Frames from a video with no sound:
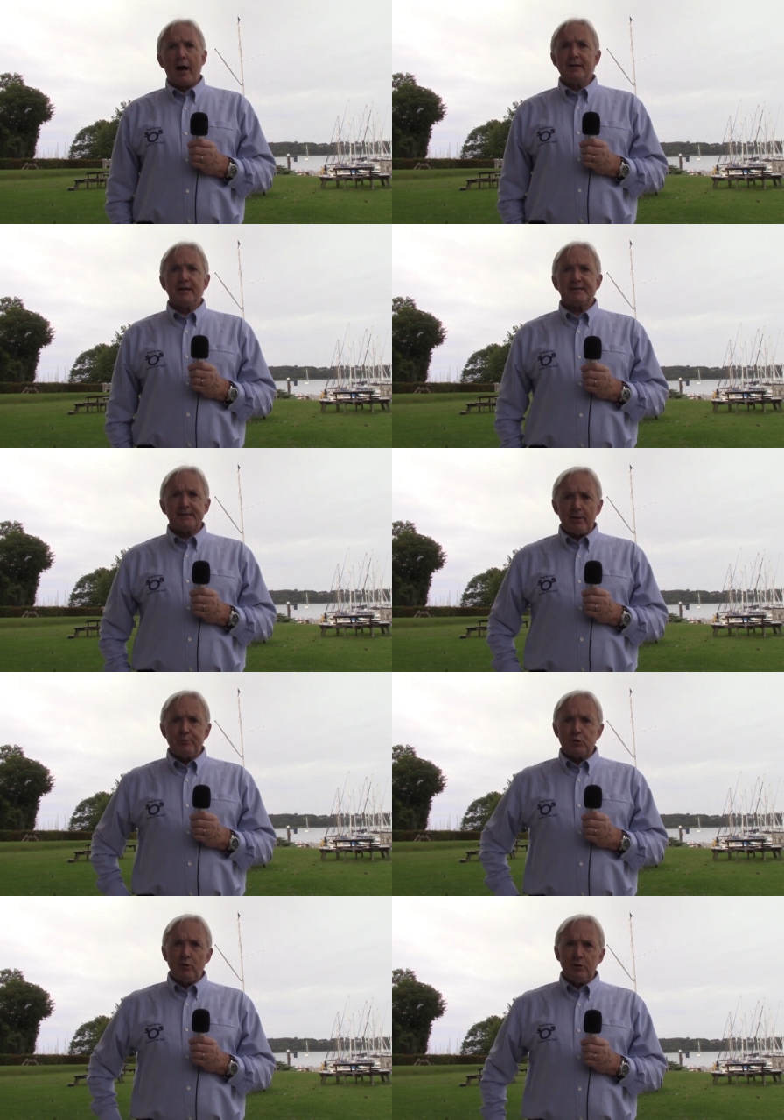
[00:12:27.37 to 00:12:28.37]
and the
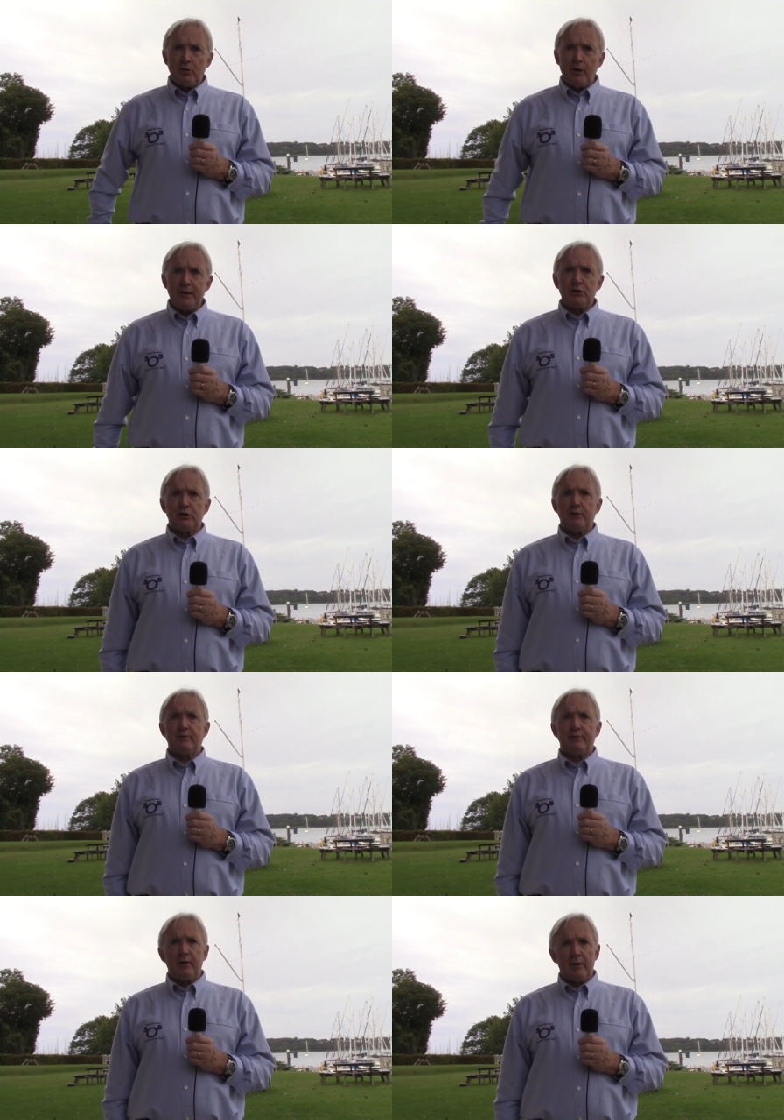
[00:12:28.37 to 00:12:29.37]
subsequent creation of
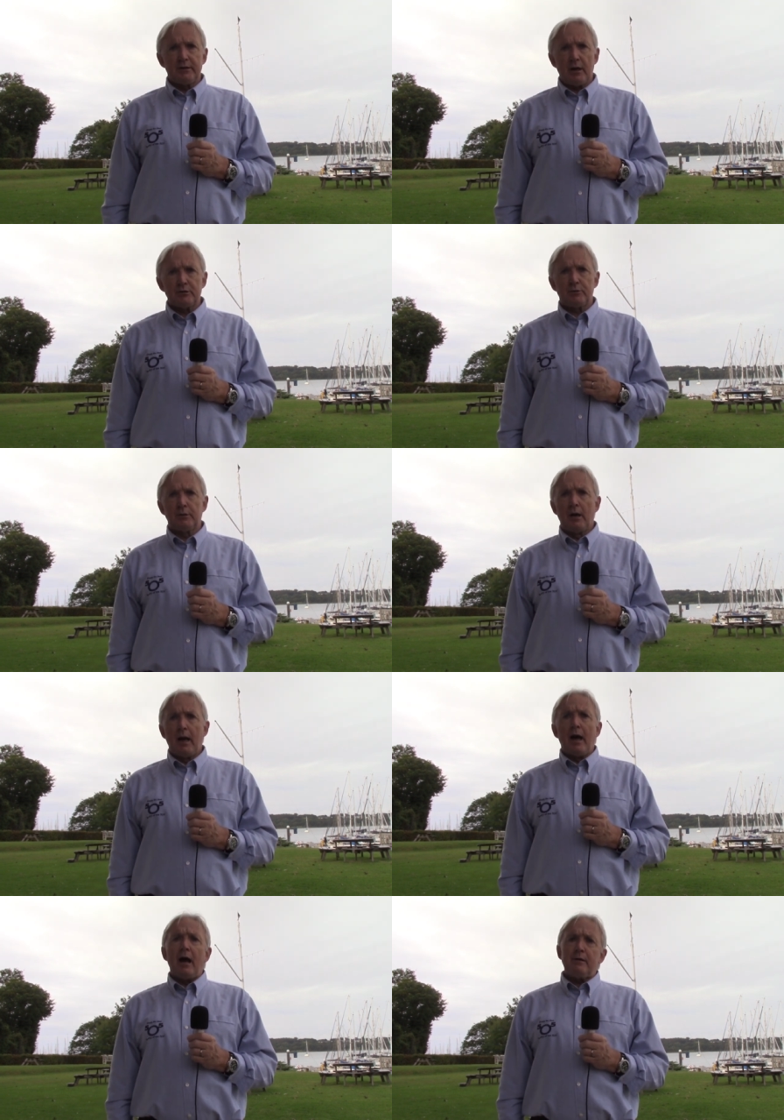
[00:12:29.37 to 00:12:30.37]
the Flying Dutchman
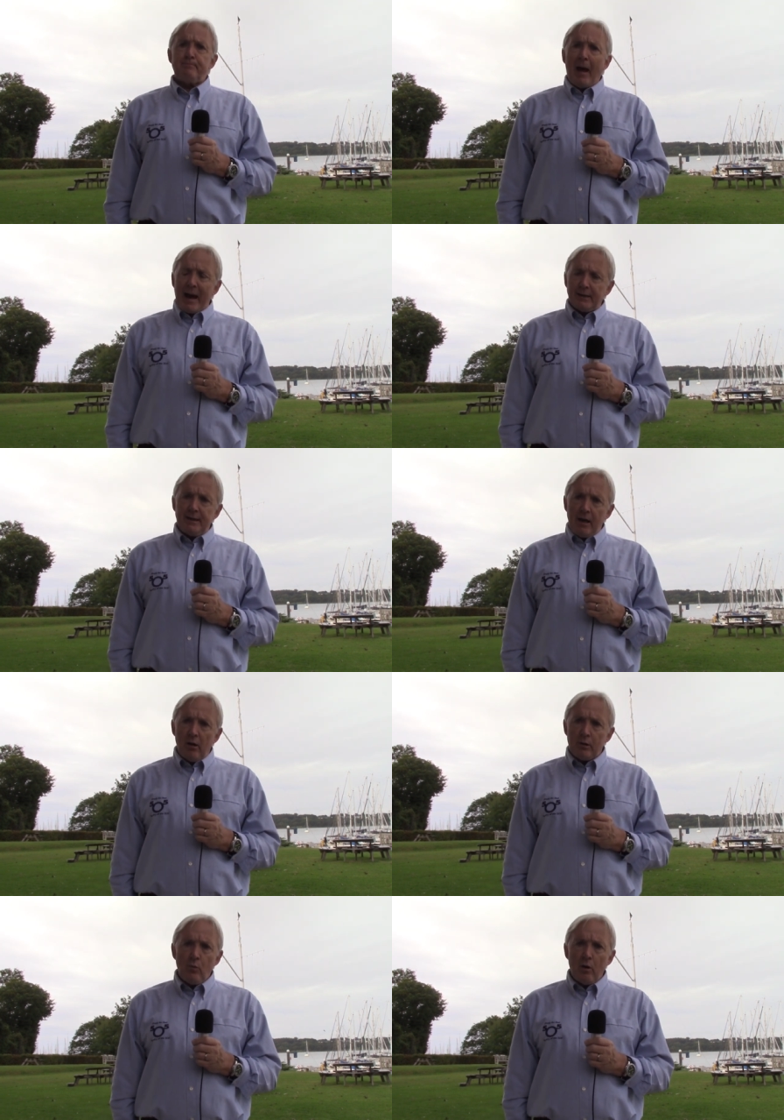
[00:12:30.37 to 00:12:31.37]
had backed the
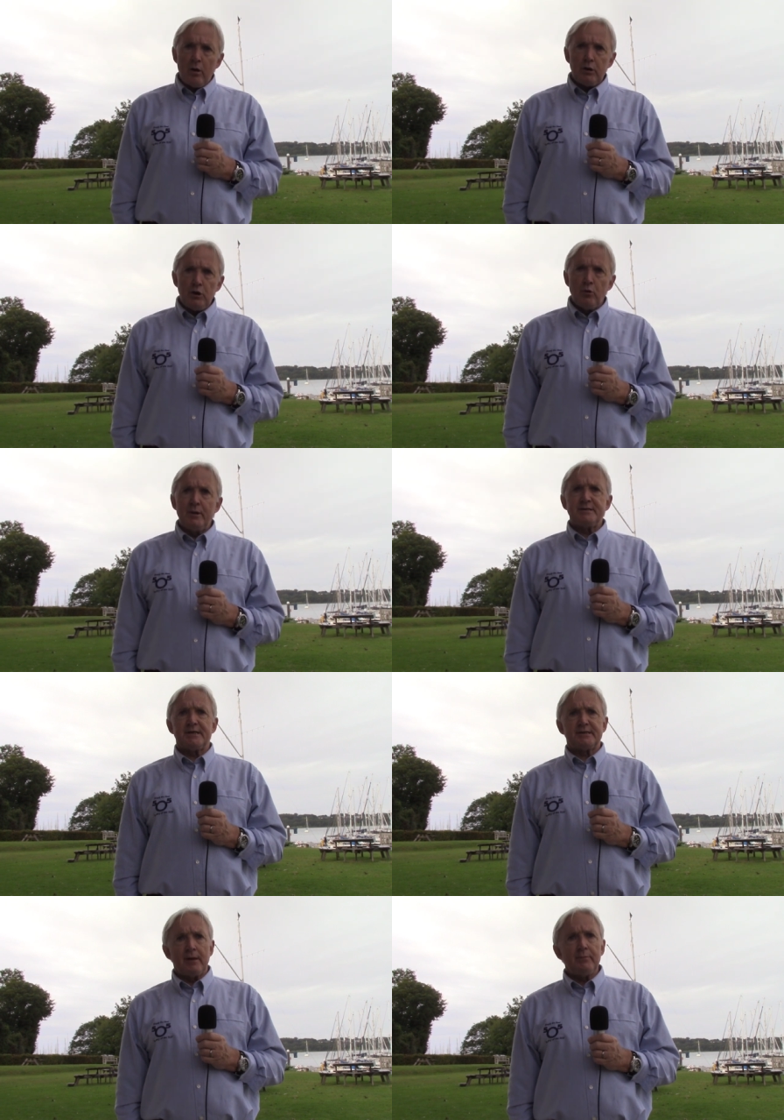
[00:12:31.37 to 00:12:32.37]
IYRU
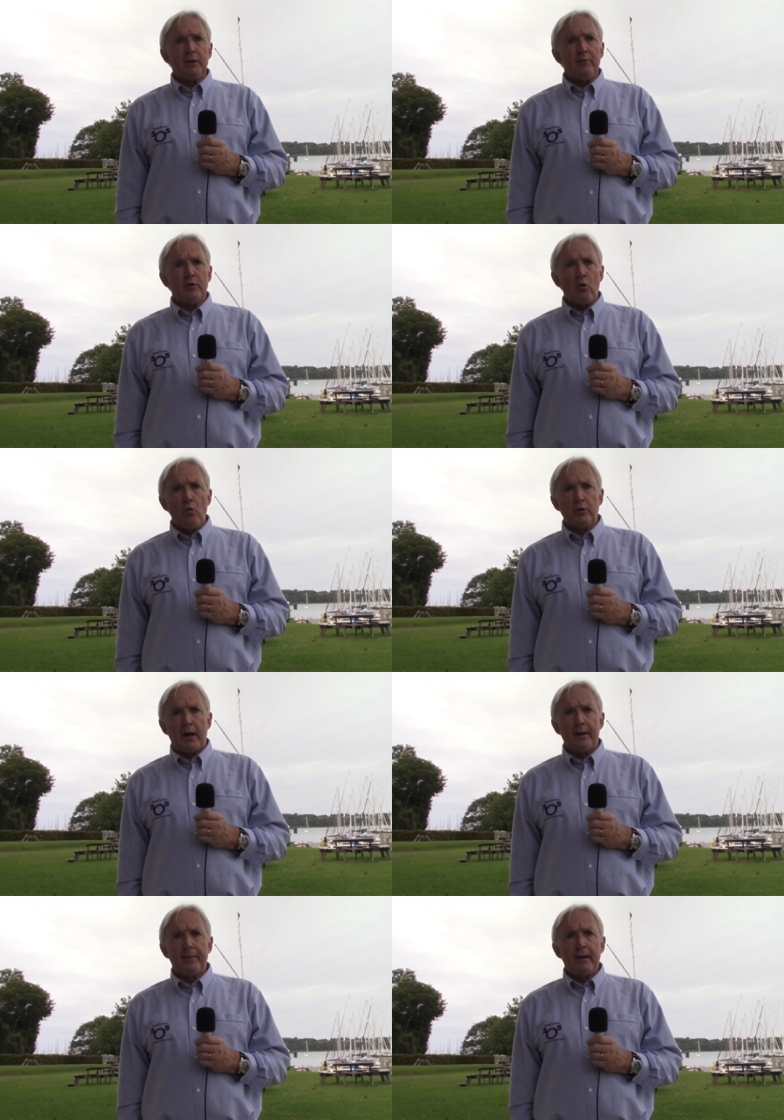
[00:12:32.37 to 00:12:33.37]
into something of a corner.